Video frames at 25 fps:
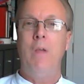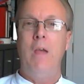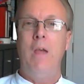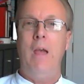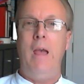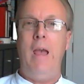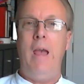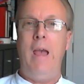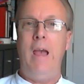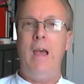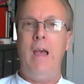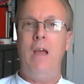
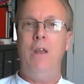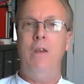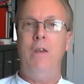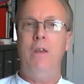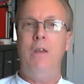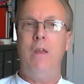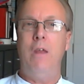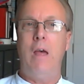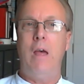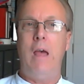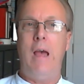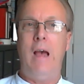And
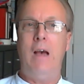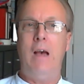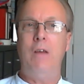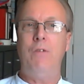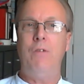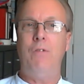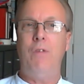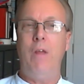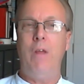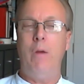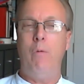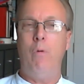
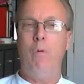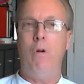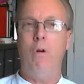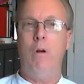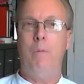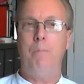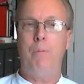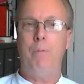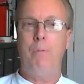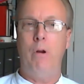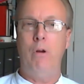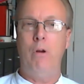as they were
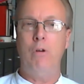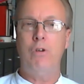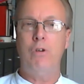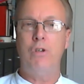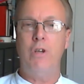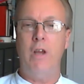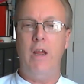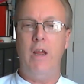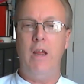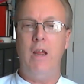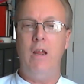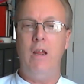
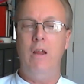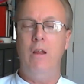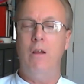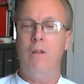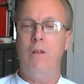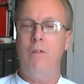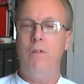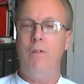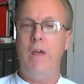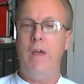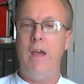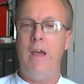approaching,
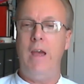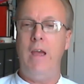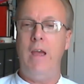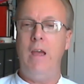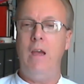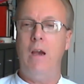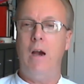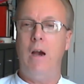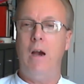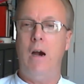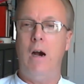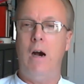
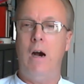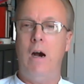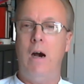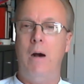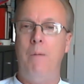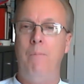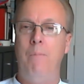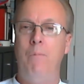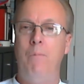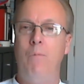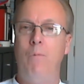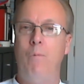they
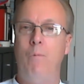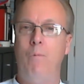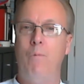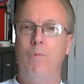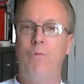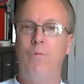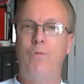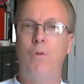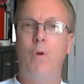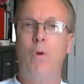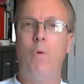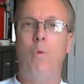
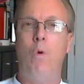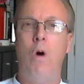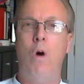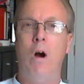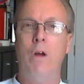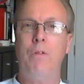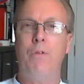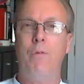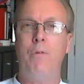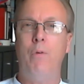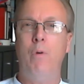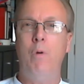sort of
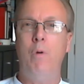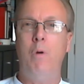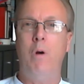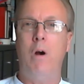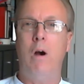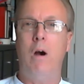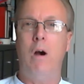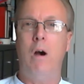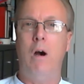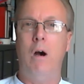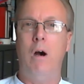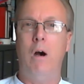walked
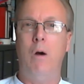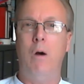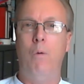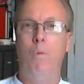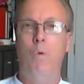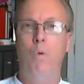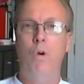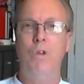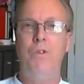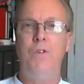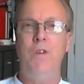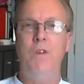through a
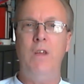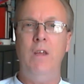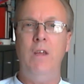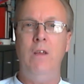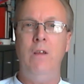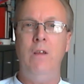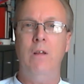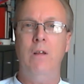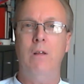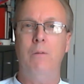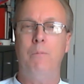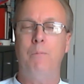
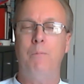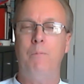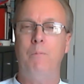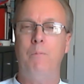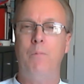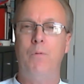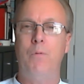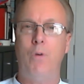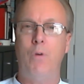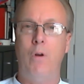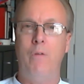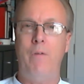woodsy
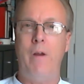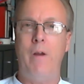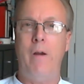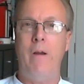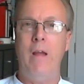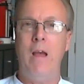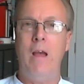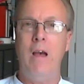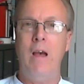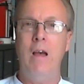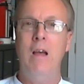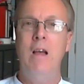sort of
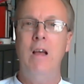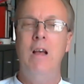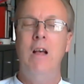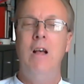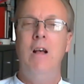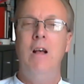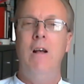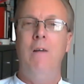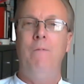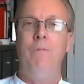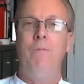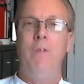area,
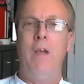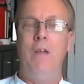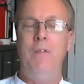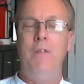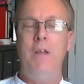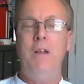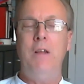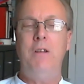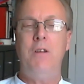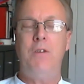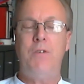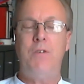and
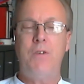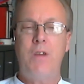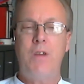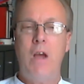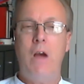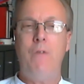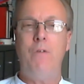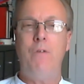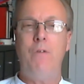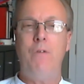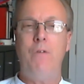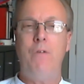they
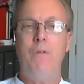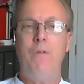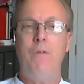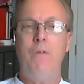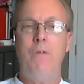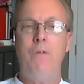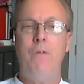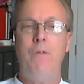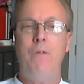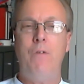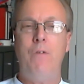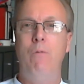discovered
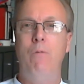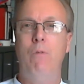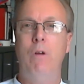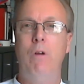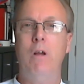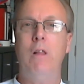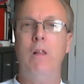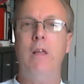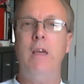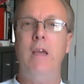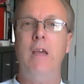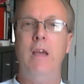
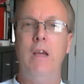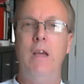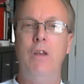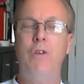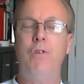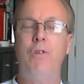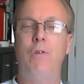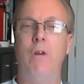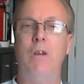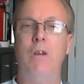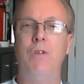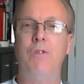something really
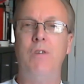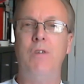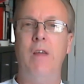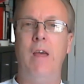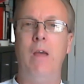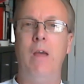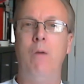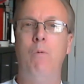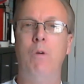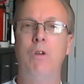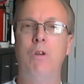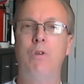
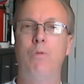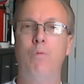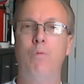interesting, which